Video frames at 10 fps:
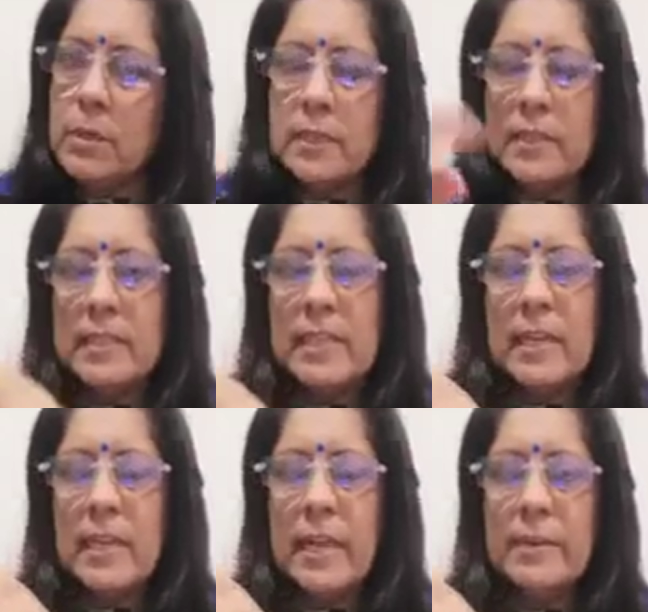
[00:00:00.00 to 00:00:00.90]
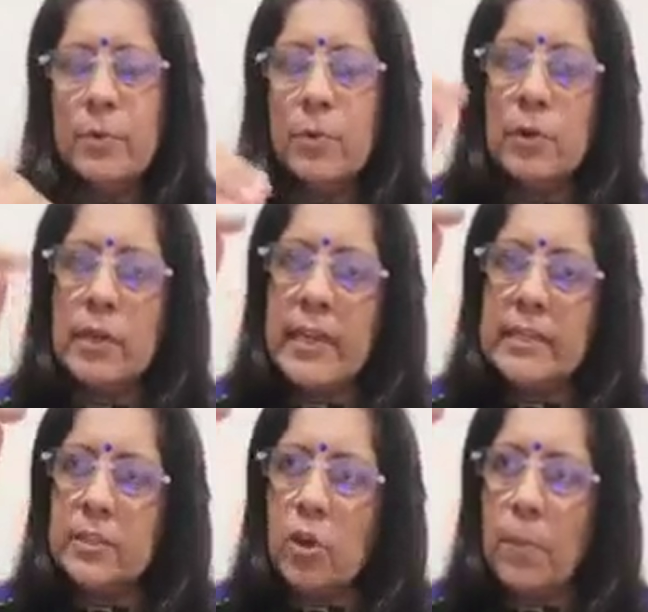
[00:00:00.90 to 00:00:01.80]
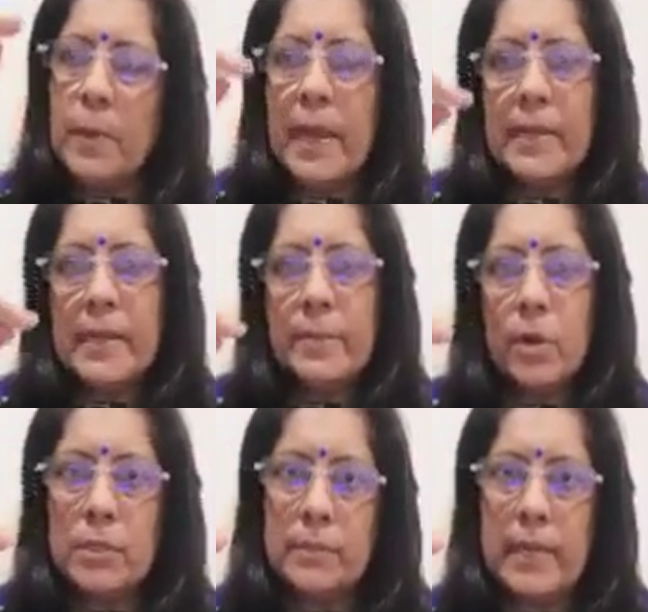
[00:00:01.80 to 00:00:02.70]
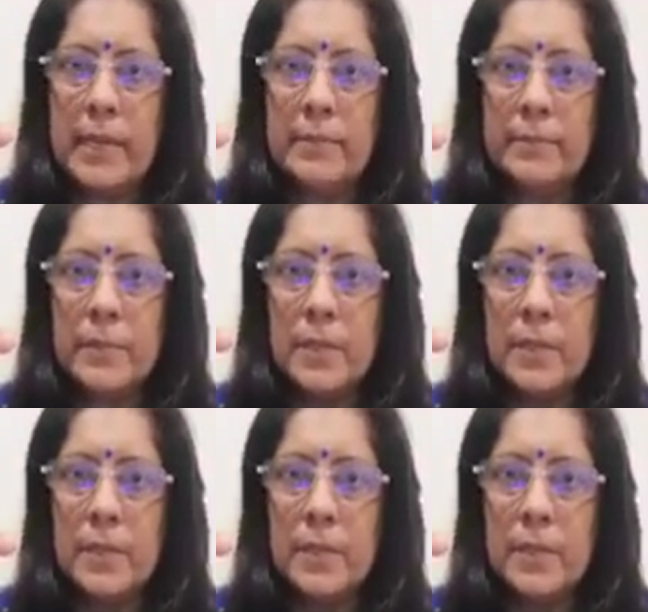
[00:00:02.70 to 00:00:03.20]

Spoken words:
Now, the single line book only has a top line and a bottom line.